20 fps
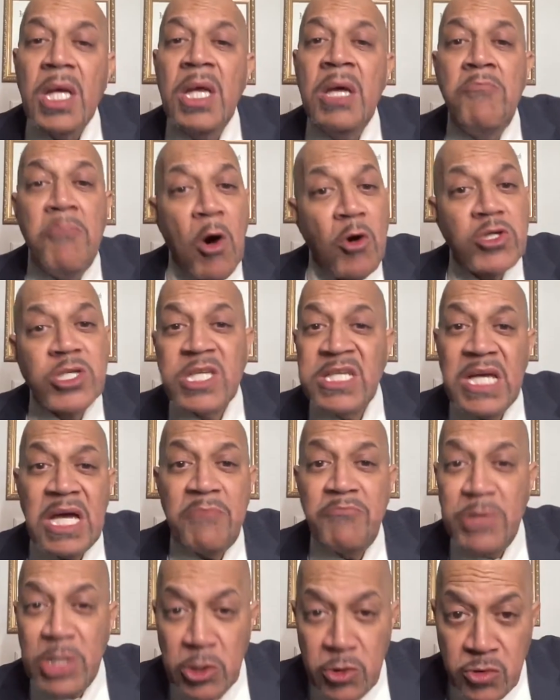emotionally
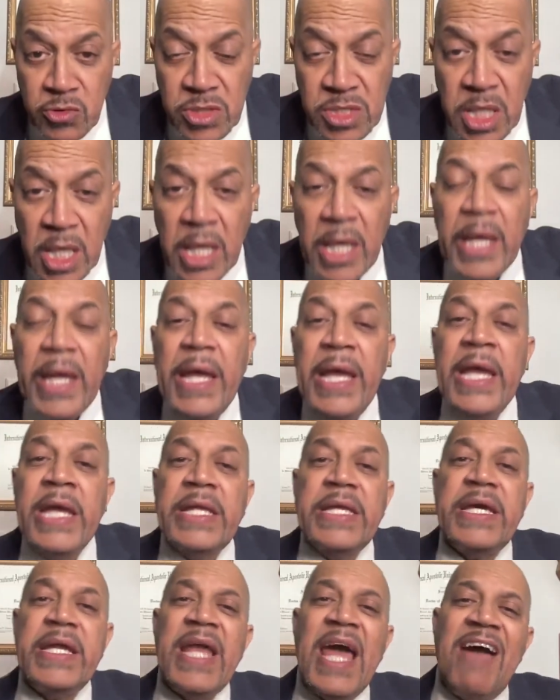abused.
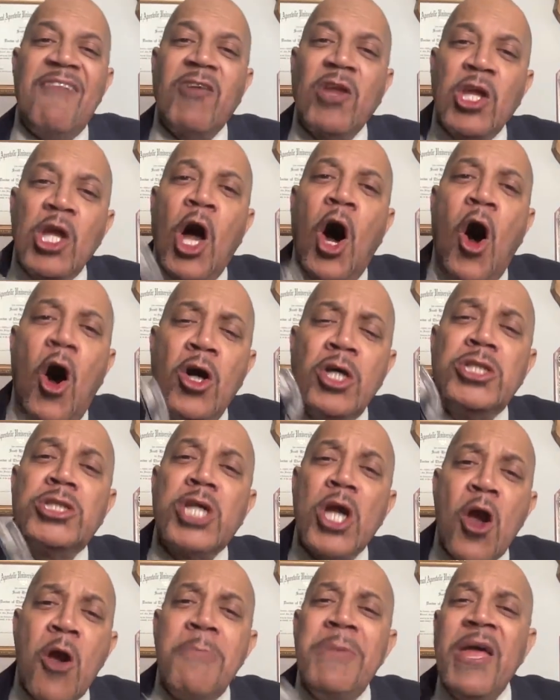It can have long
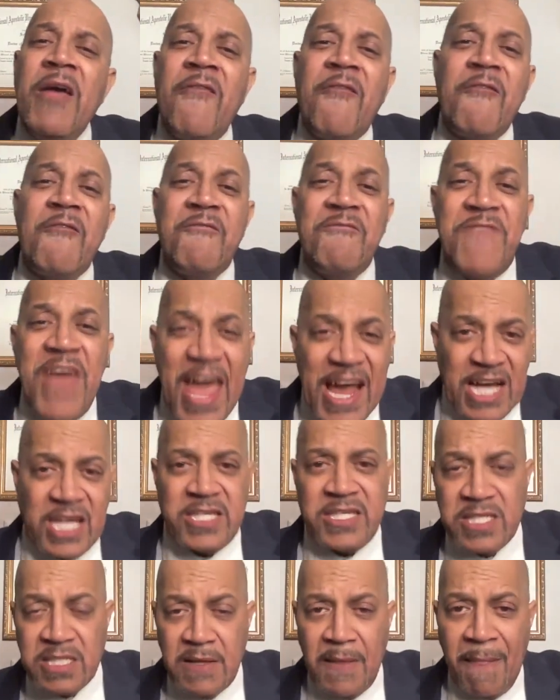term
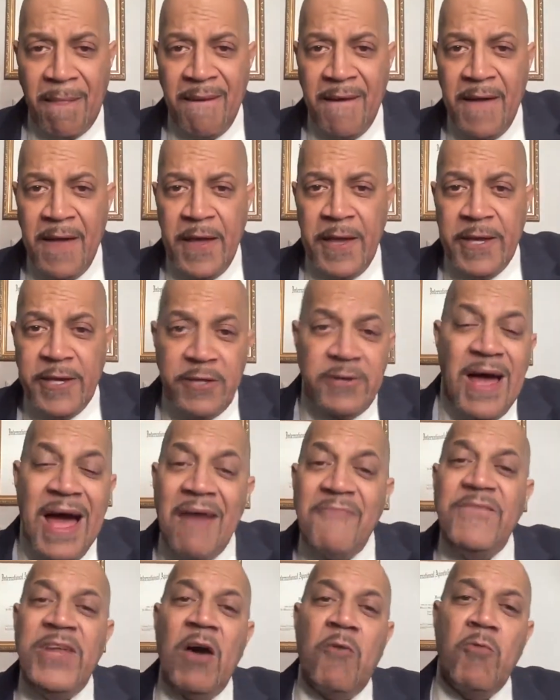effects. You know,
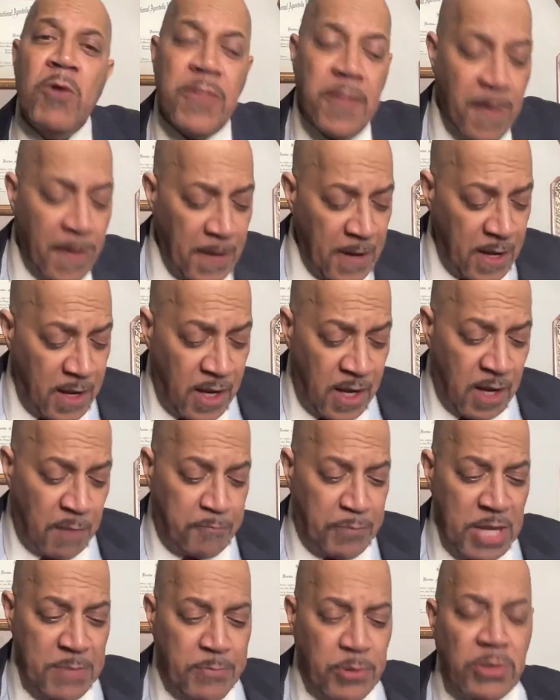I've dealt with uh,
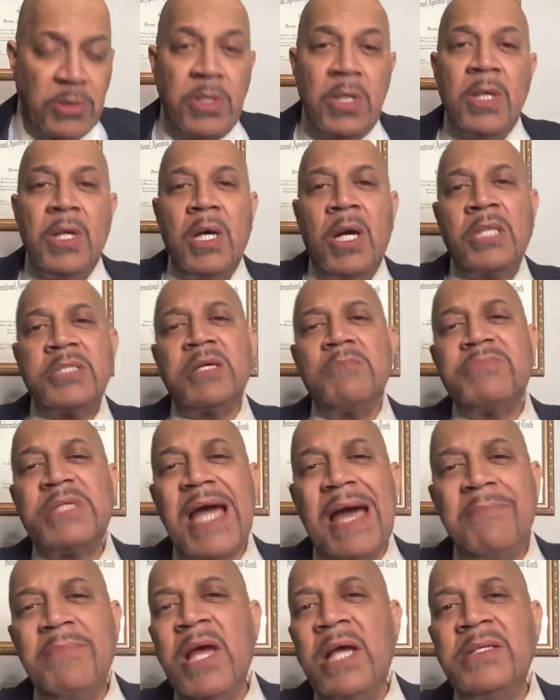people uh,
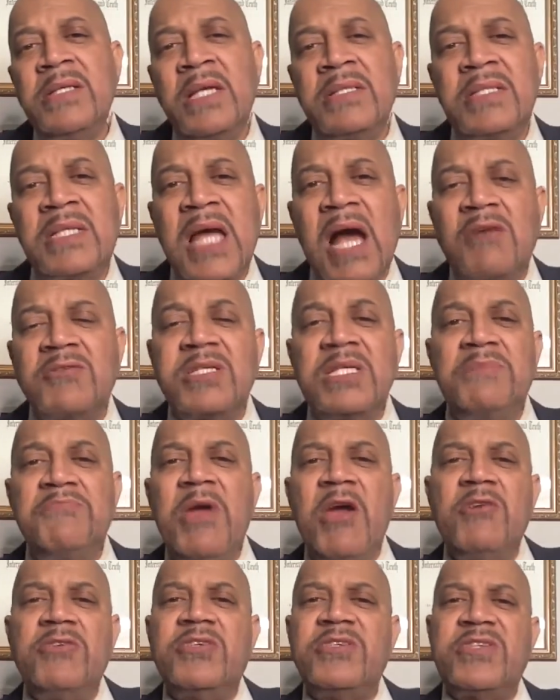sometimes uh, uh, counseling
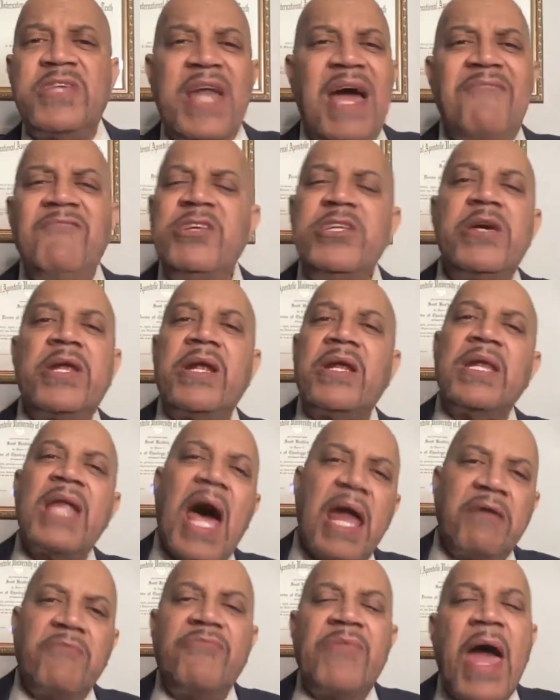marriages, and I haven't done a
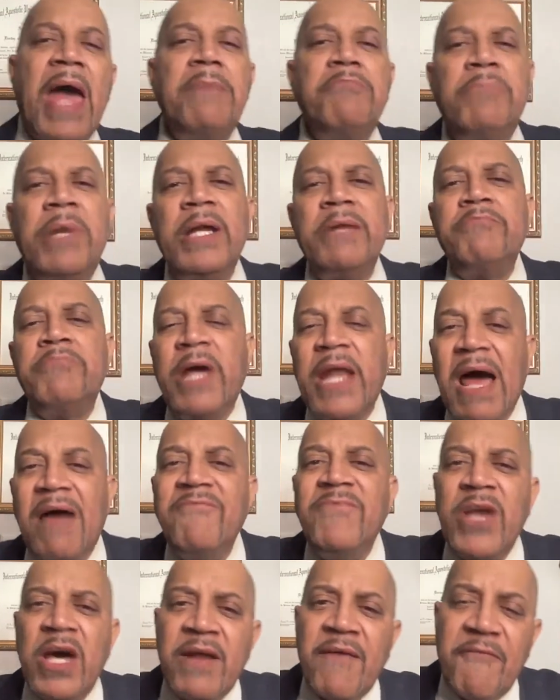lot of that, but but
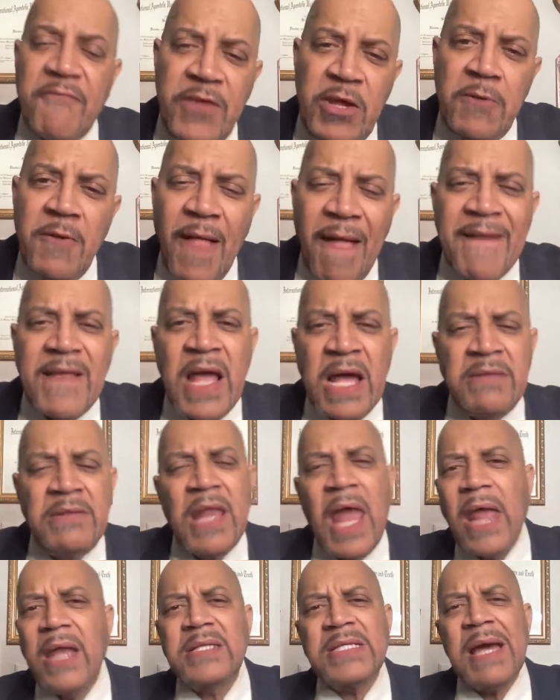I've done a few, and, and a
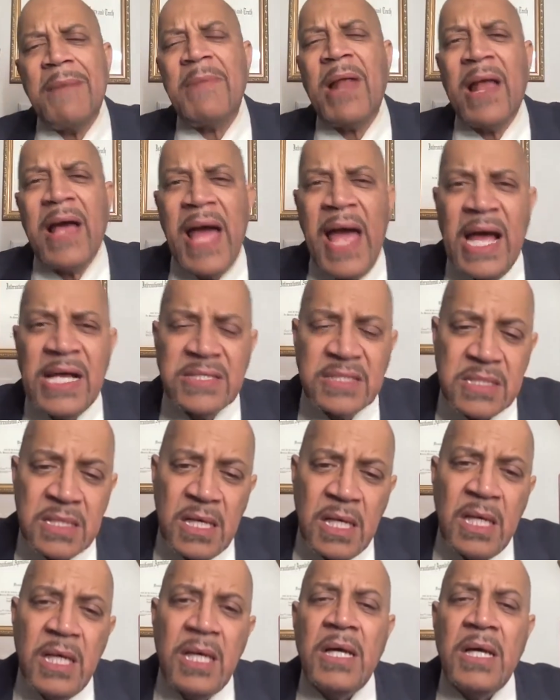lot of time I'll ask
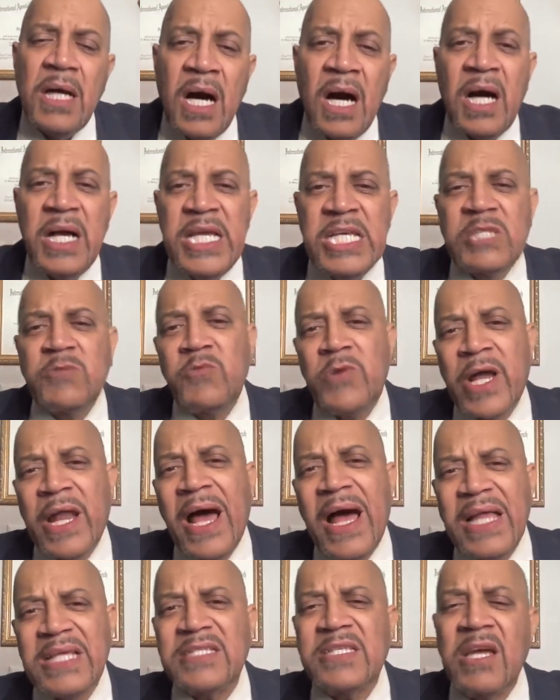uh, each one.
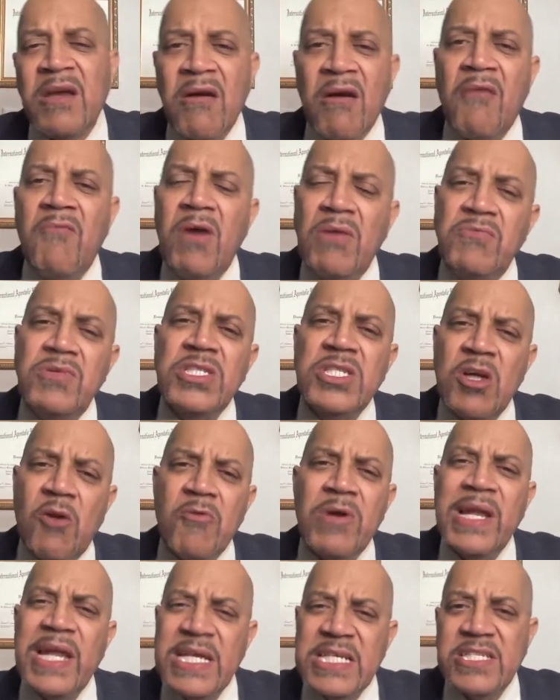I ask the girl, "What was your
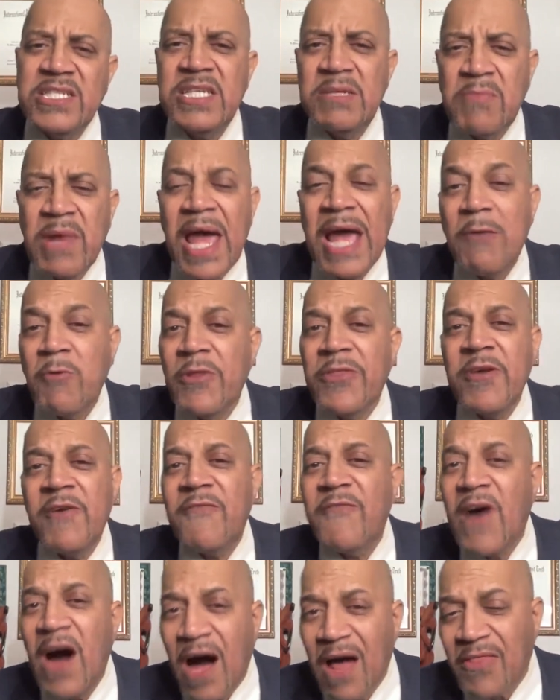relationship like with your
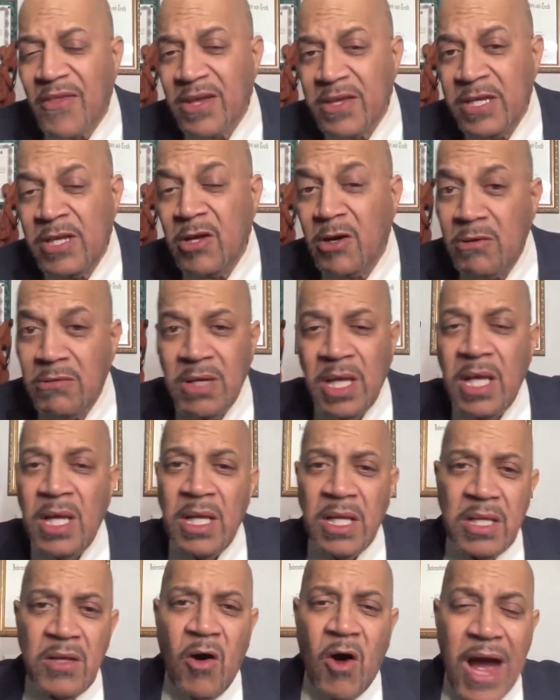father?" You know,
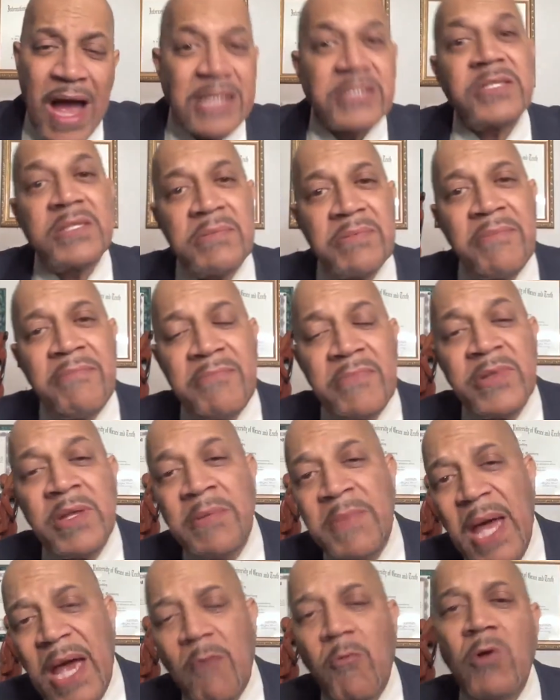or ask the, the
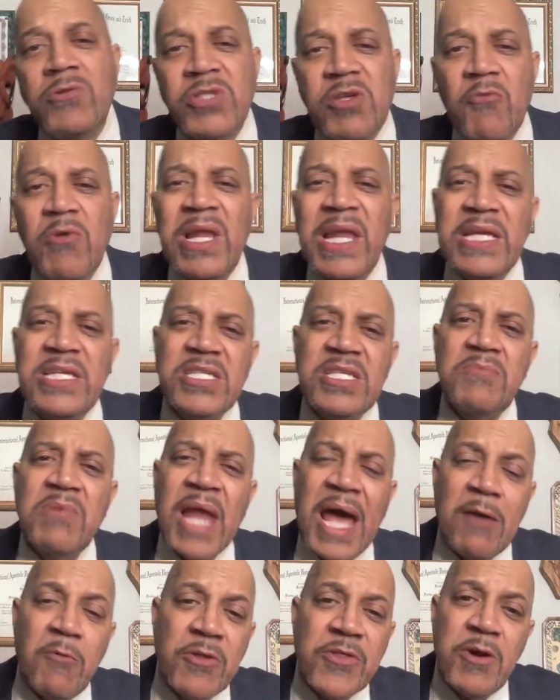man, "What was your relationship
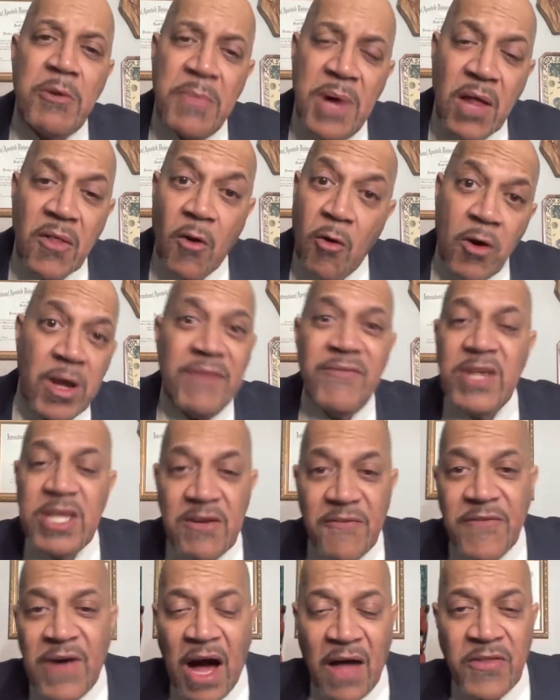like with your mother, or even
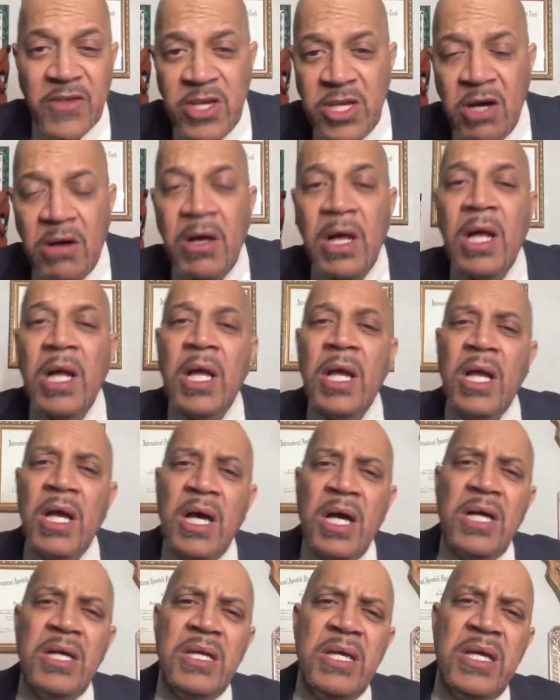your father?" You know,
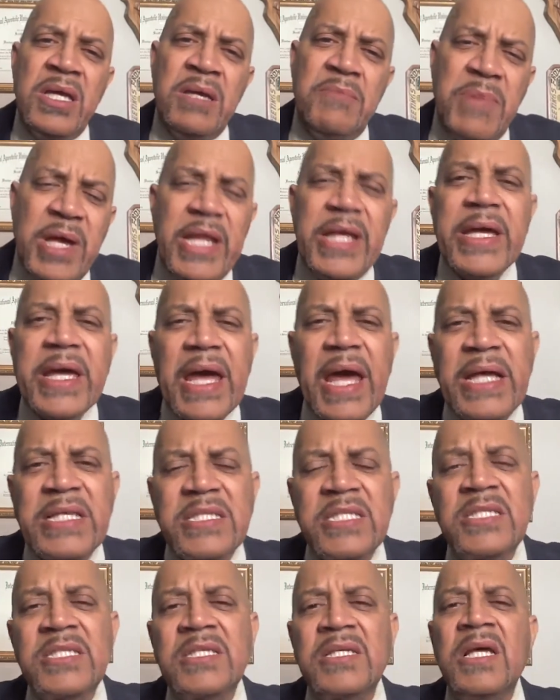in many
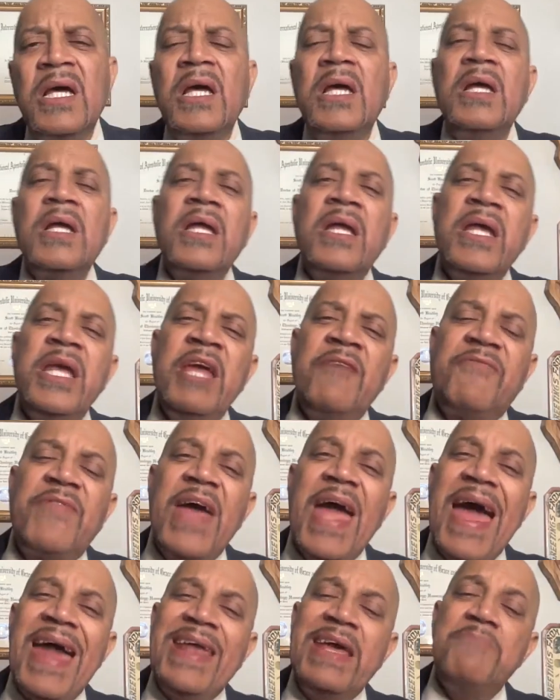cases, if
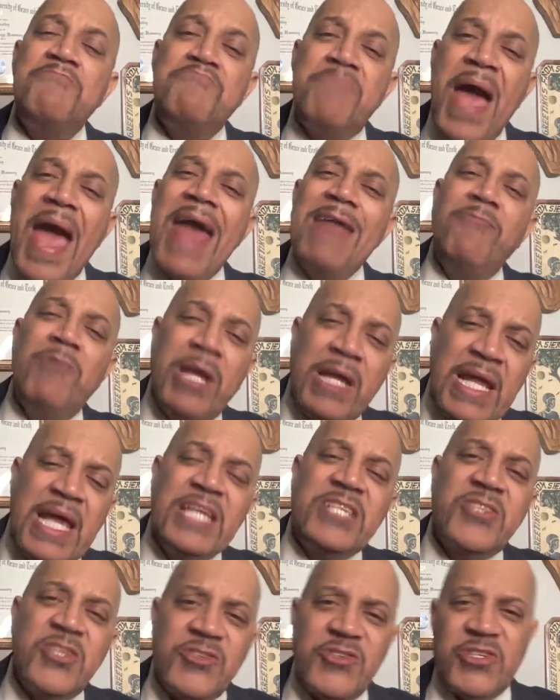they had a bad
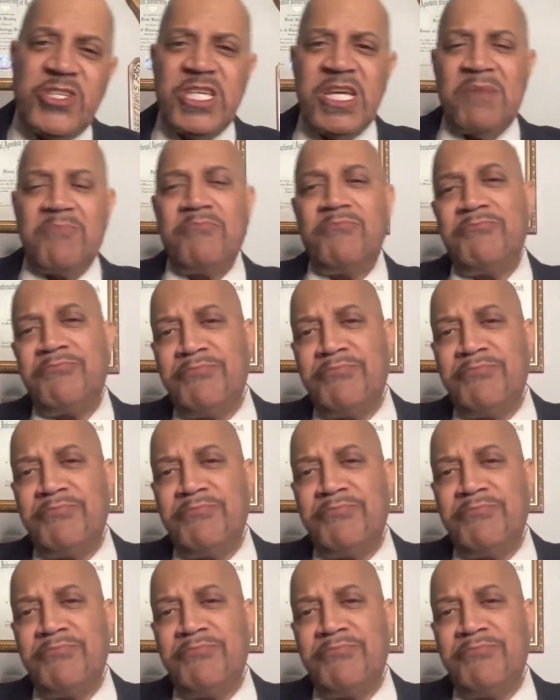relationship,